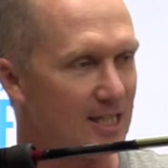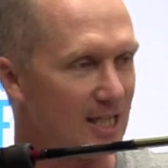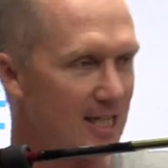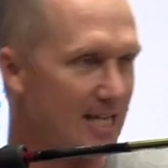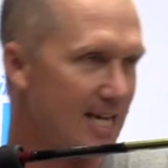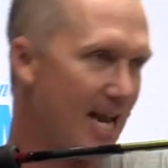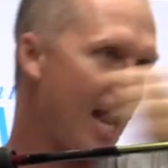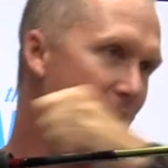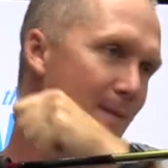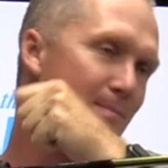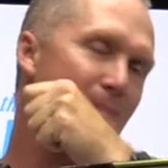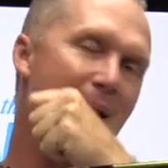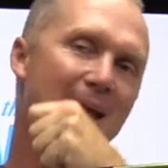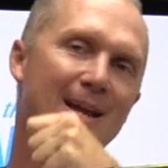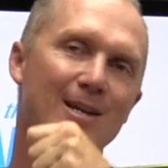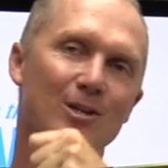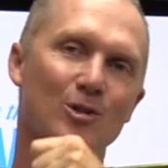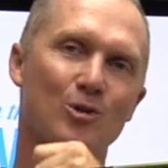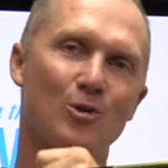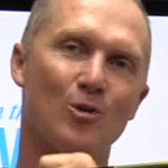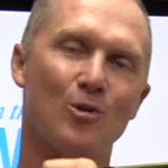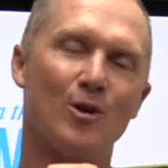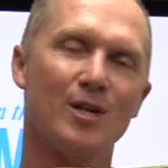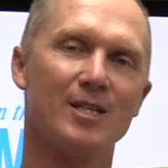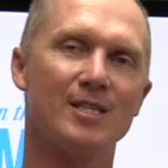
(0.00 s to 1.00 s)
to yank back and
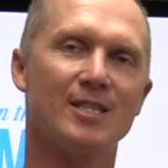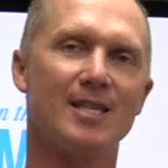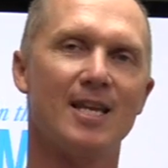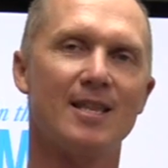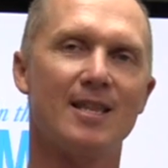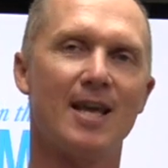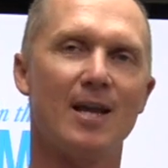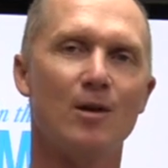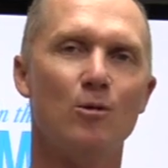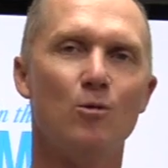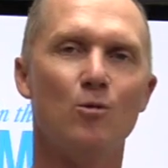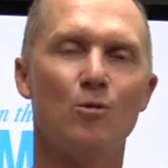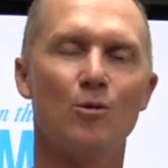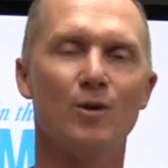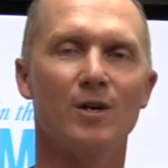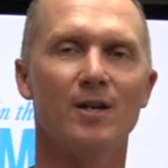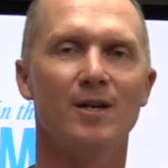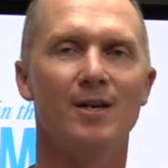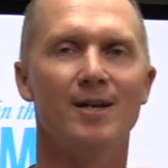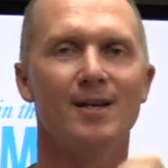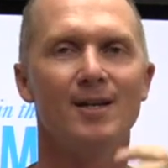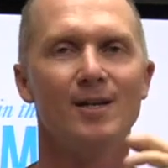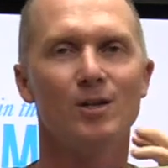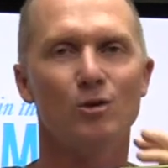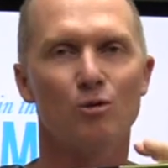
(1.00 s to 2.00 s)
try and set that hook.
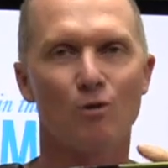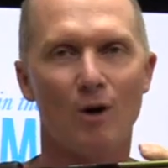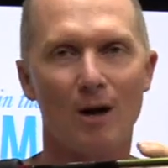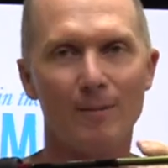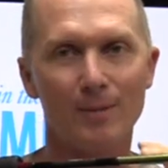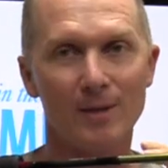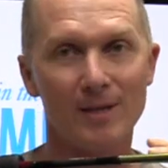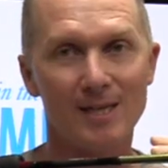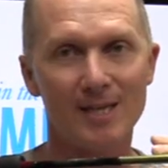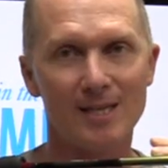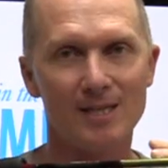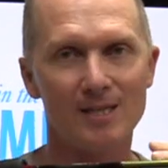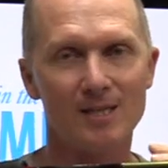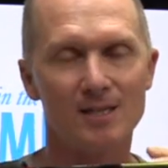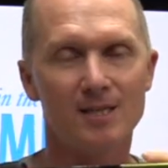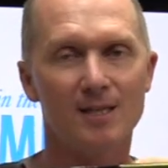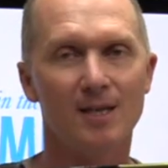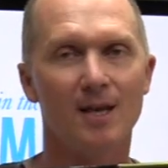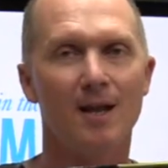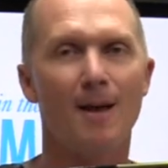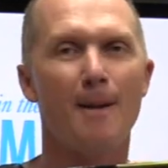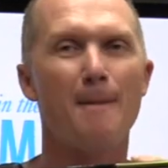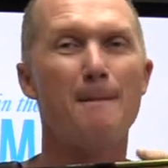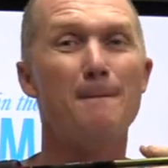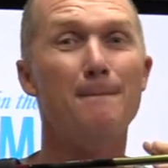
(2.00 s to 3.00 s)
Trouble
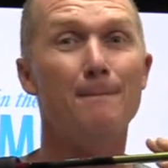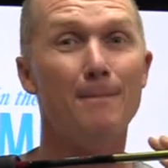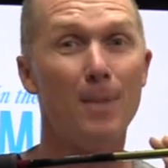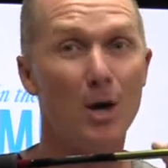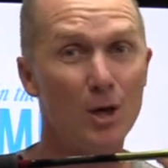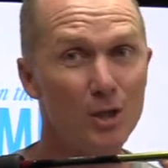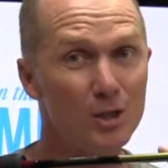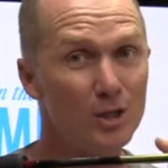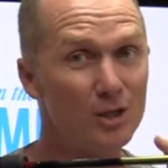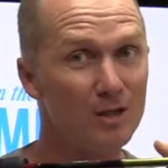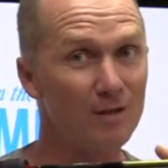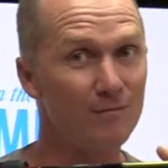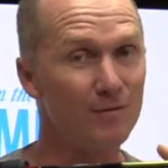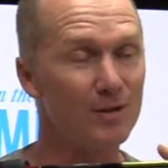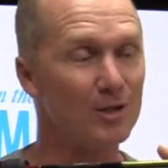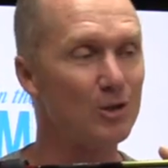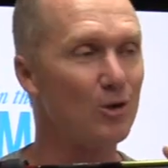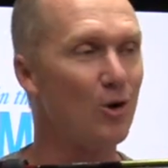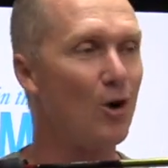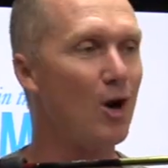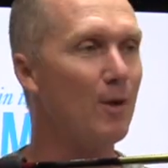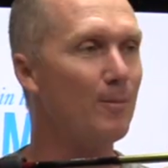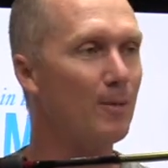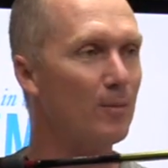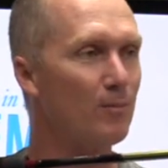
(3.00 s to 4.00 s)
is, most of the
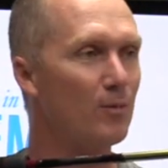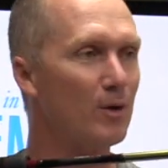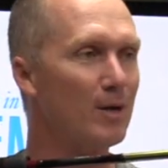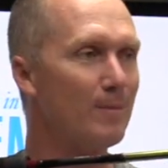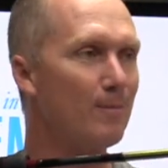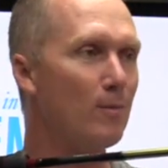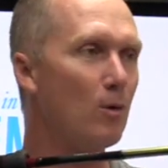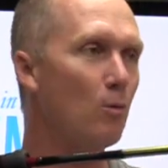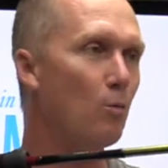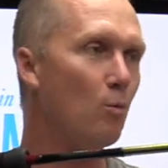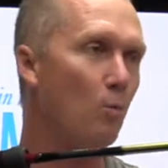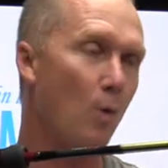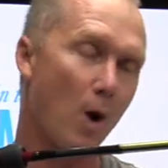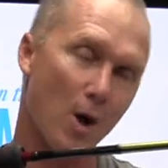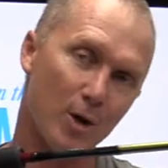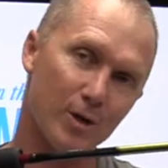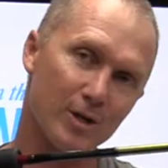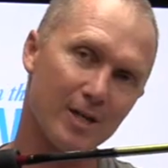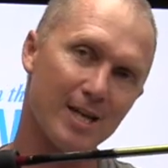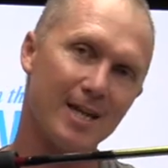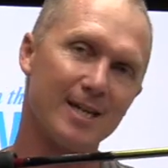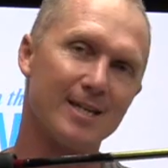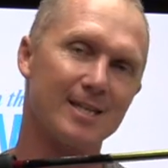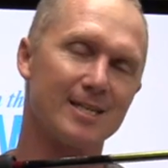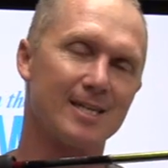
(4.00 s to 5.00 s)
time a bream
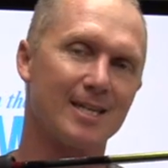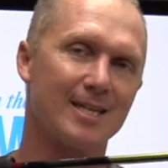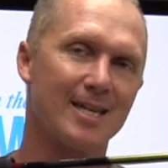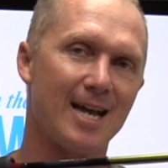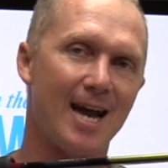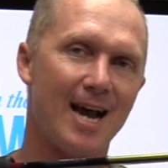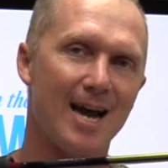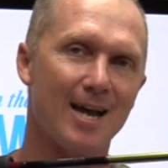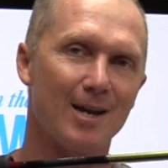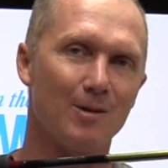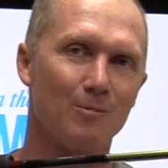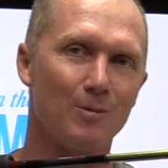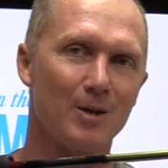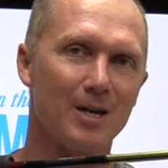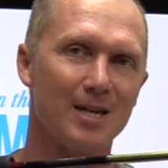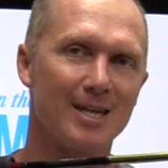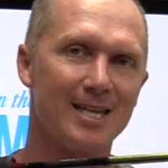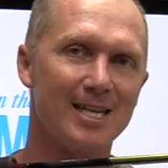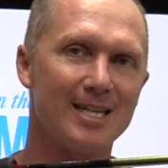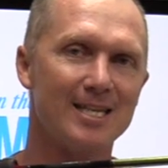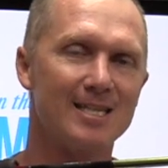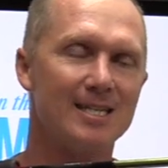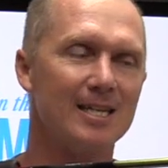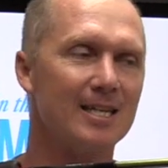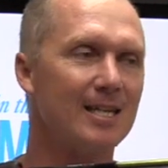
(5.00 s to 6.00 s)
won't get a cicada when it
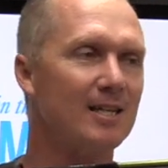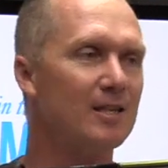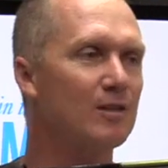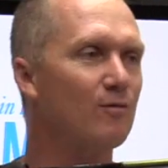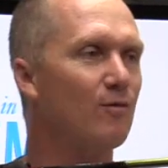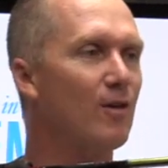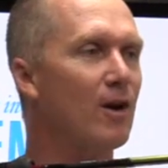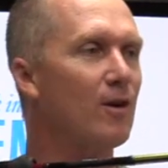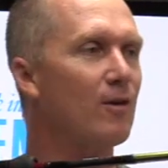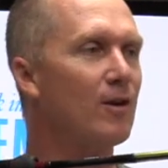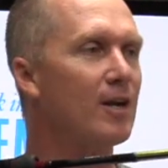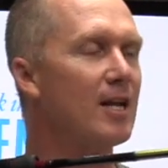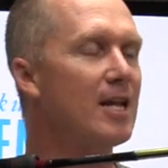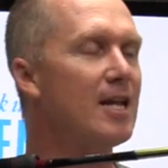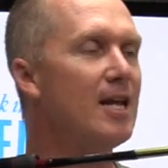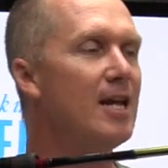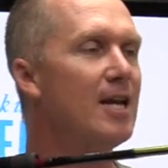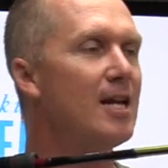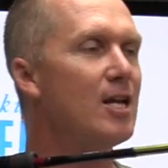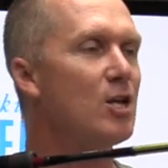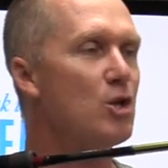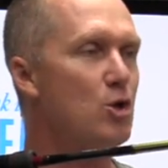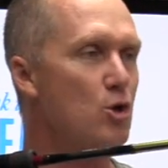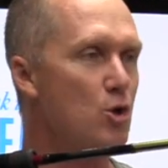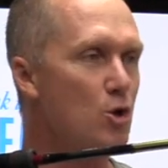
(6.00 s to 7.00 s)
eats it. It's very
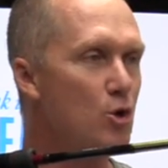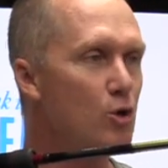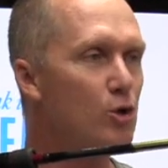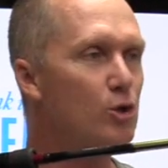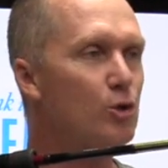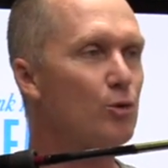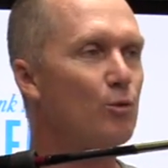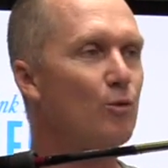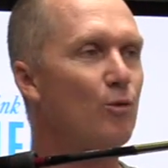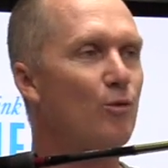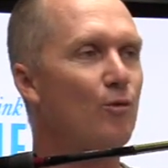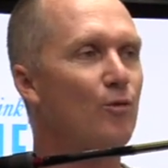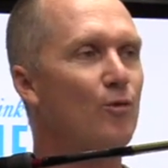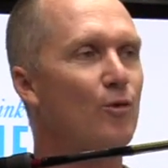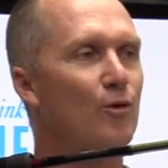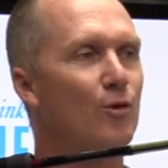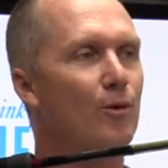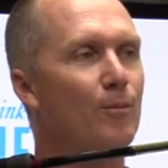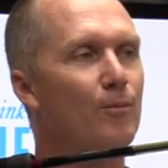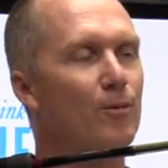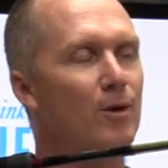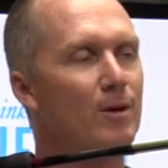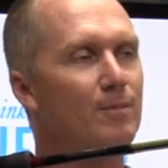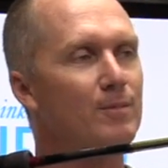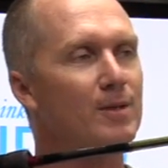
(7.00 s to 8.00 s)
usual for
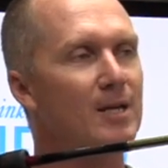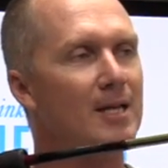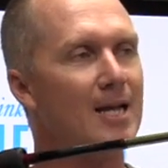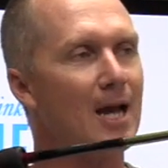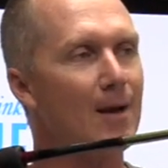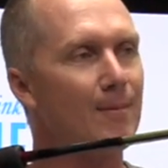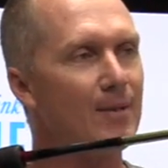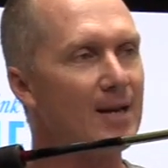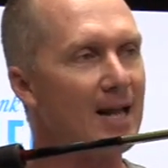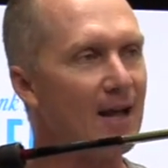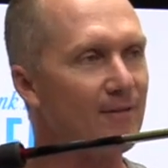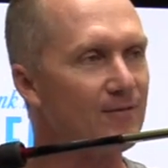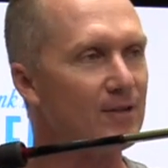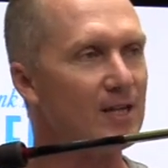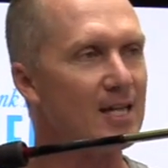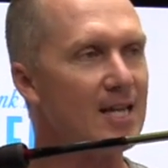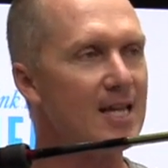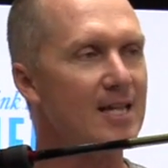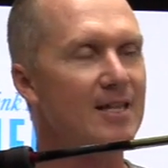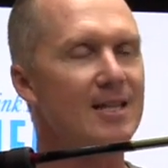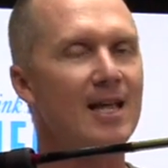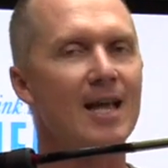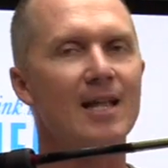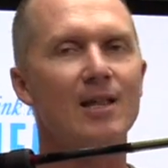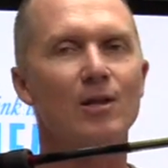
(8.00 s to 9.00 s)
a bream to come and have to
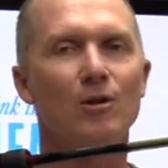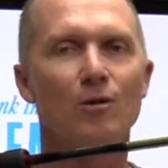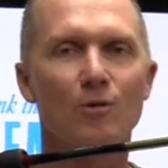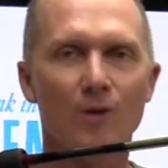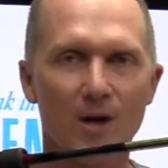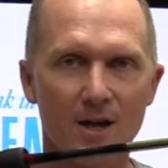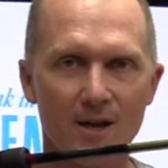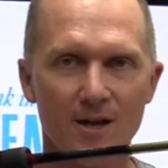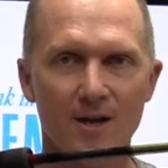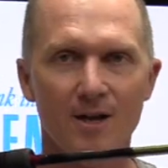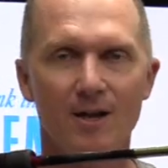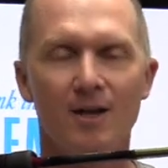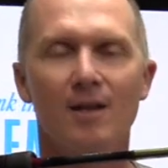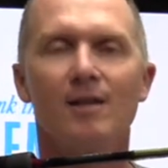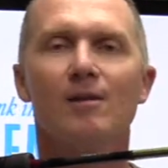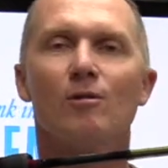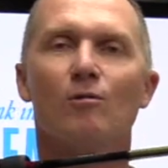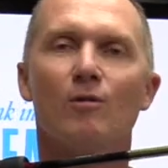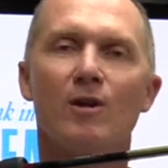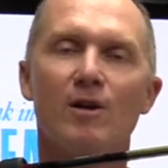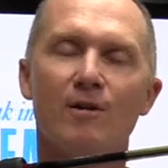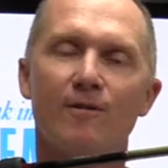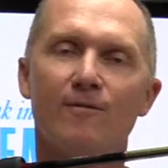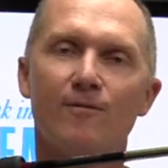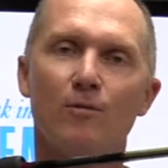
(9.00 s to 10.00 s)
hit that lure
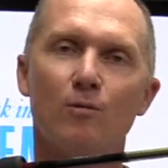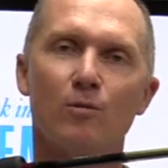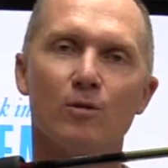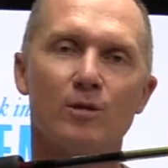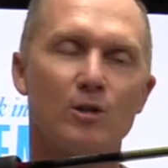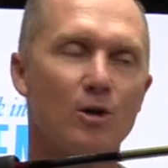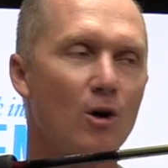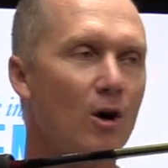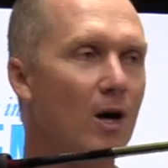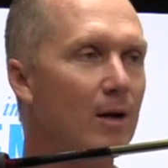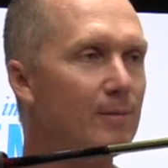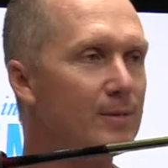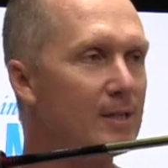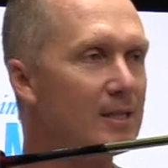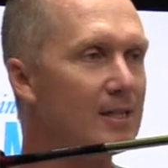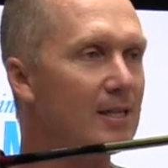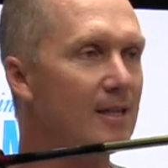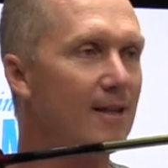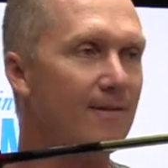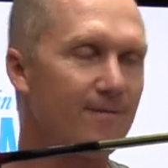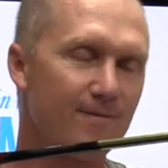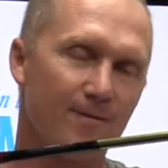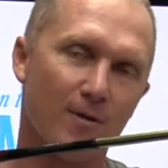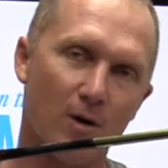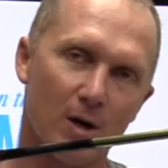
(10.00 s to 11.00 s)
3 or 4 times
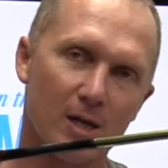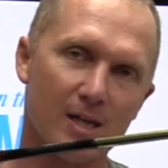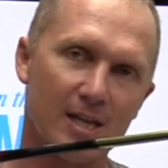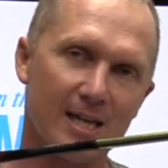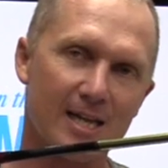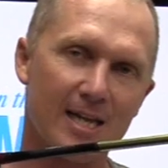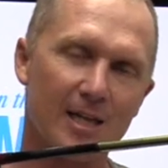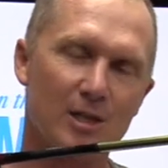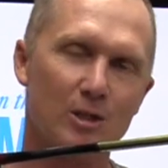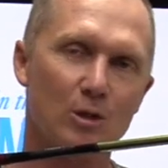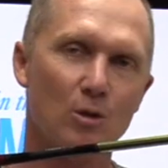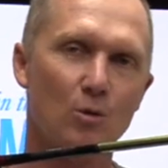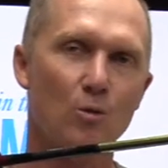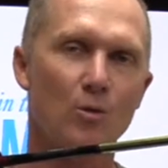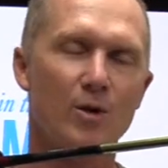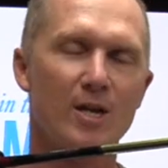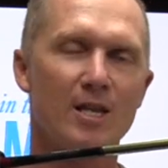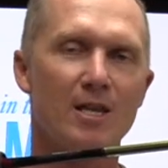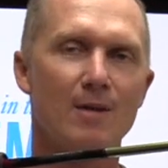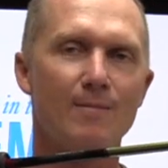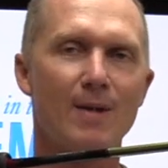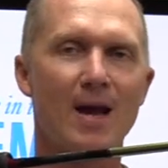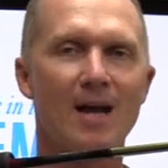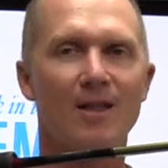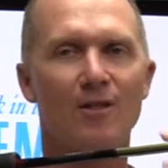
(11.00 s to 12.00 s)
until it finally gets the hook
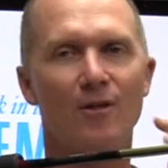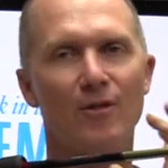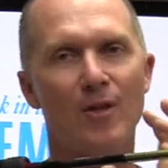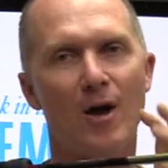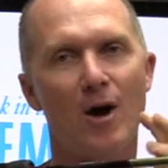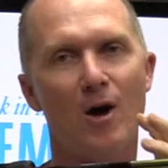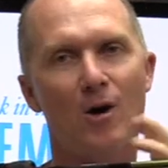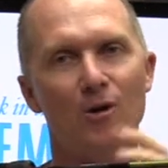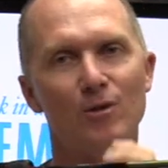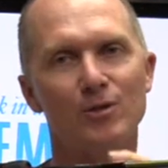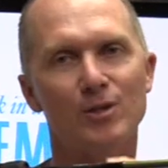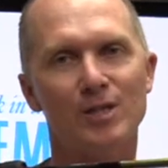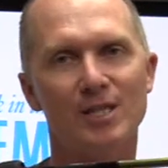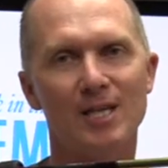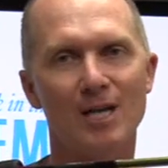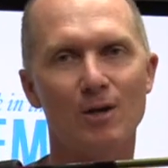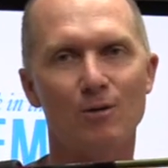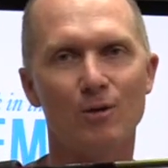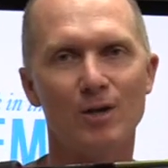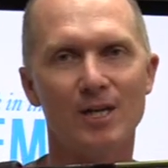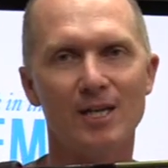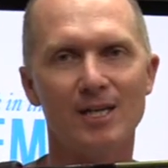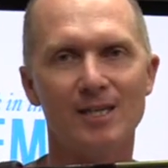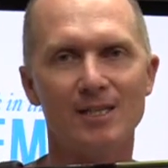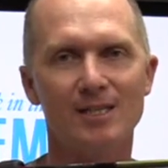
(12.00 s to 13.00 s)
in the mouth, and the whole
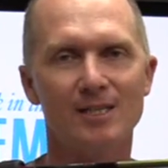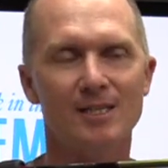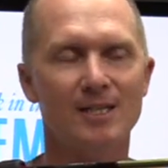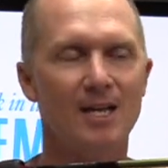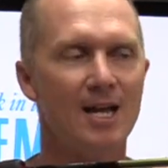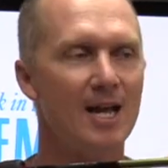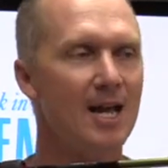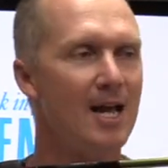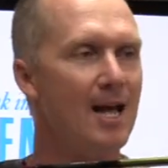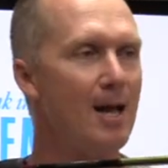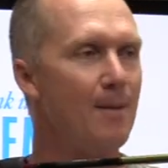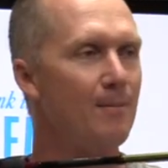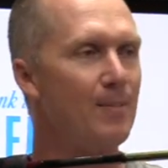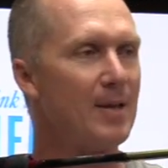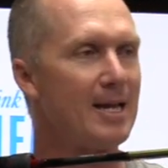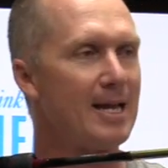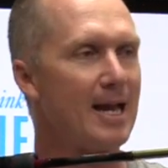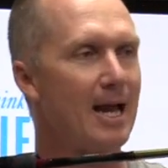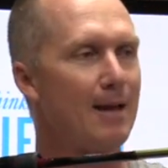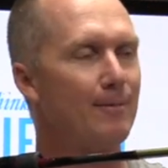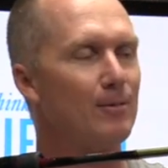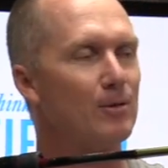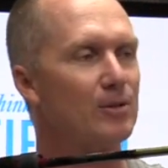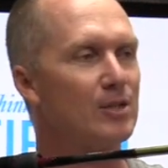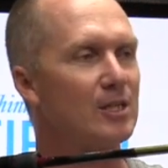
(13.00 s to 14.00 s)
secret is being
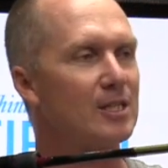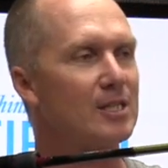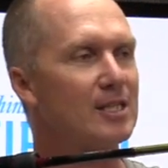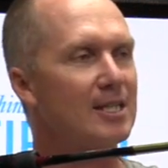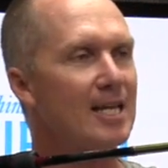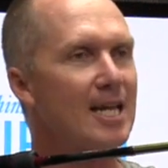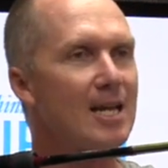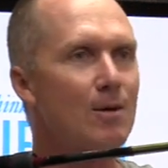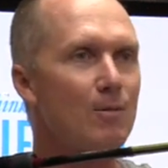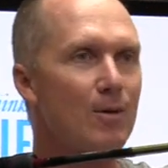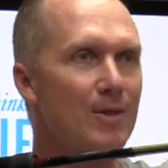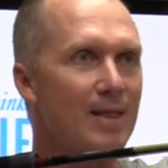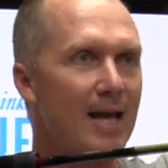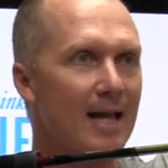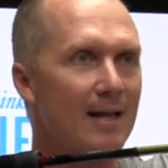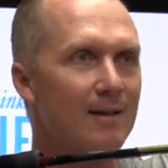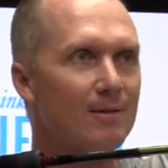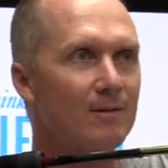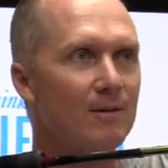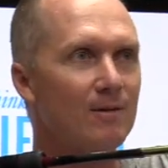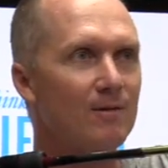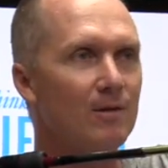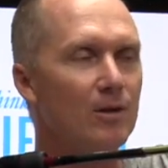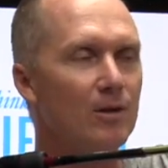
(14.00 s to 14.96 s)
able to see when that